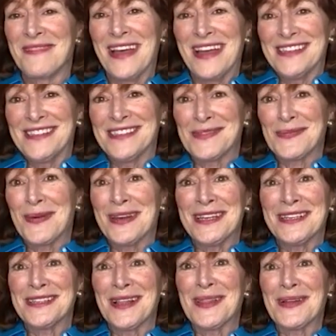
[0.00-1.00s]
I just
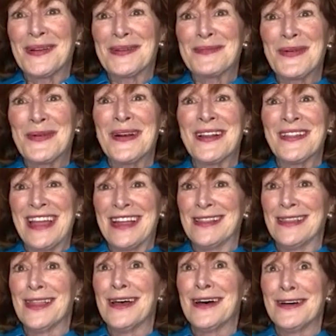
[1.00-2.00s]
wanted to learn more, and I
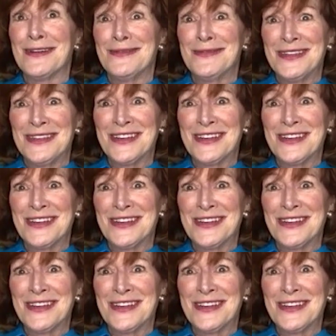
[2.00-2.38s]
loved